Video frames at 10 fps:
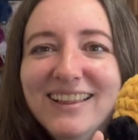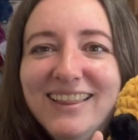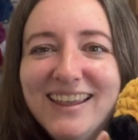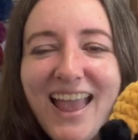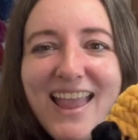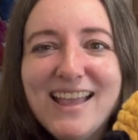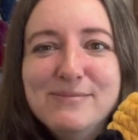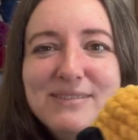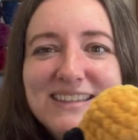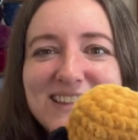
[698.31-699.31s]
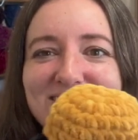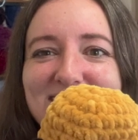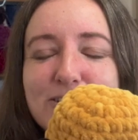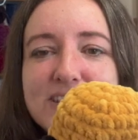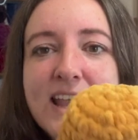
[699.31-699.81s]
Look at him. He's so
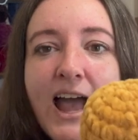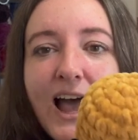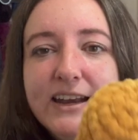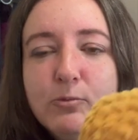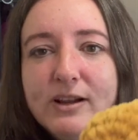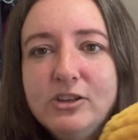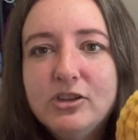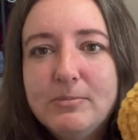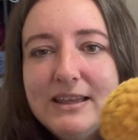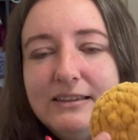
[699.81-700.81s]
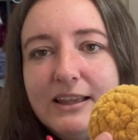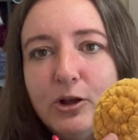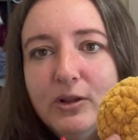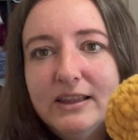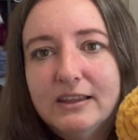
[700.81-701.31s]
cute. I didn't want to do the bees that
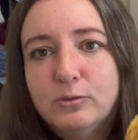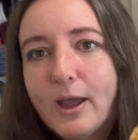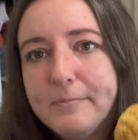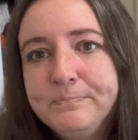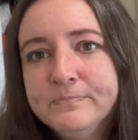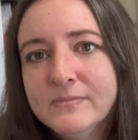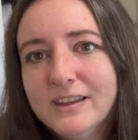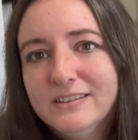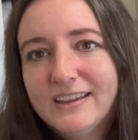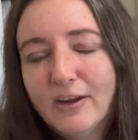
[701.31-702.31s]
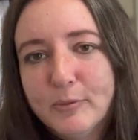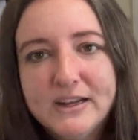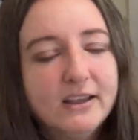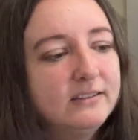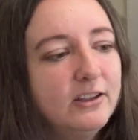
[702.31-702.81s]
go like this way because like everybody
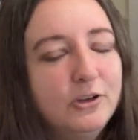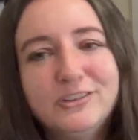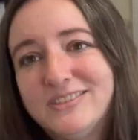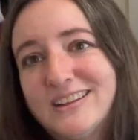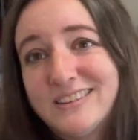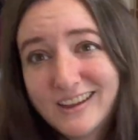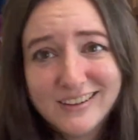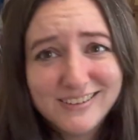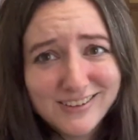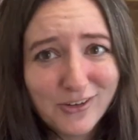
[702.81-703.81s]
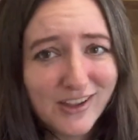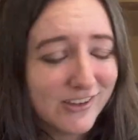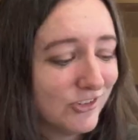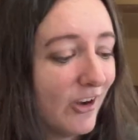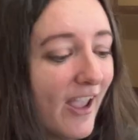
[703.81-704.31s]
does those and that's like so
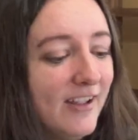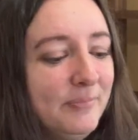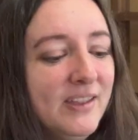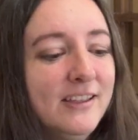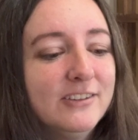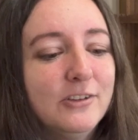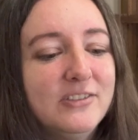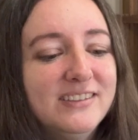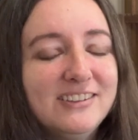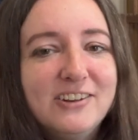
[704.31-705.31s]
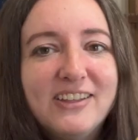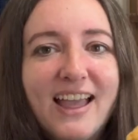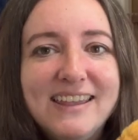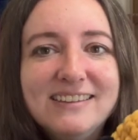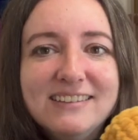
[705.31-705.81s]
yesterday. So this little
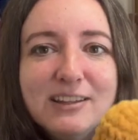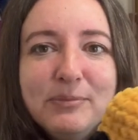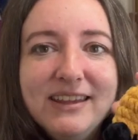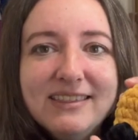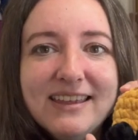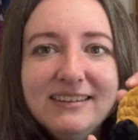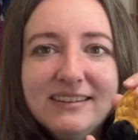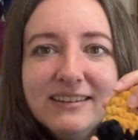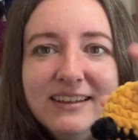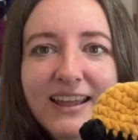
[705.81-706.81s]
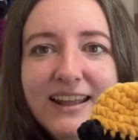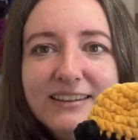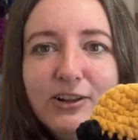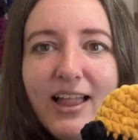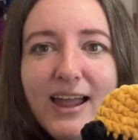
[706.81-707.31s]
guy, he sits up like this and his
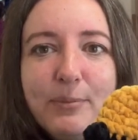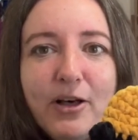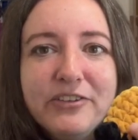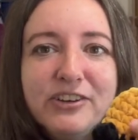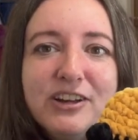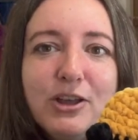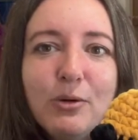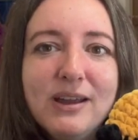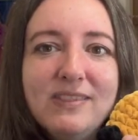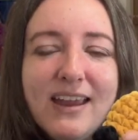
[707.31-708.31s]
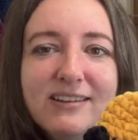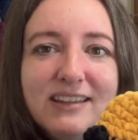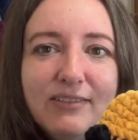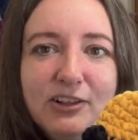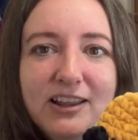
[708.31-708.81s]
little eyeballs are going to go right there. He's
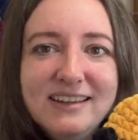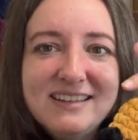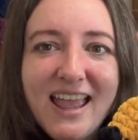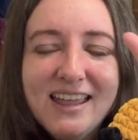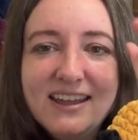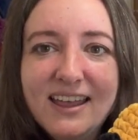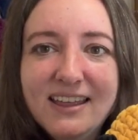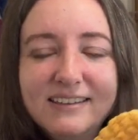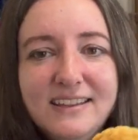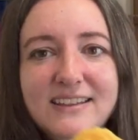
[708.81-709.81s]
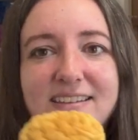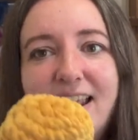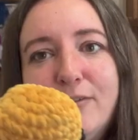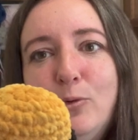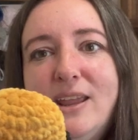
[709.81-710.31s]
got little antennas and he's going
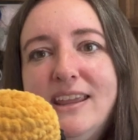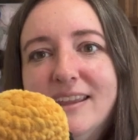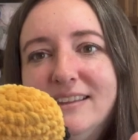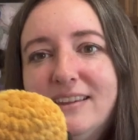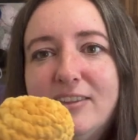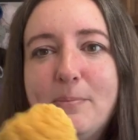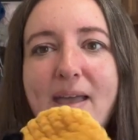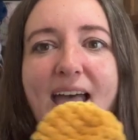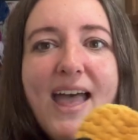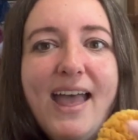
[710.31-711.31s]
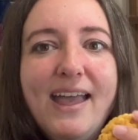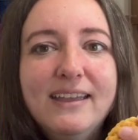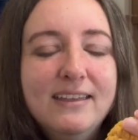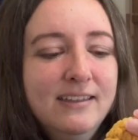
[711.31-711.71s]
to have wings on the back.